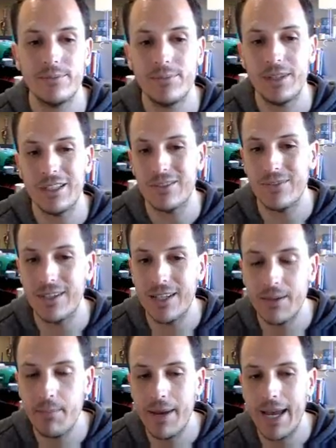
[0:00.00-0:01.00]
Because if it hit
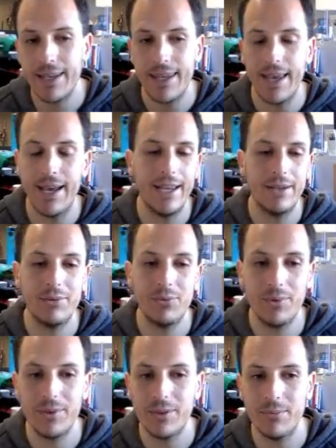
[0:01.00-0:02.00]
a bad guy,
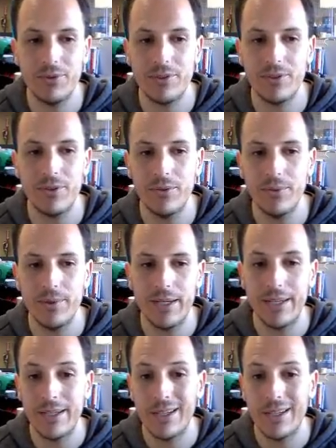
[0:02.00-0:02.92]
we want the bullet to go away.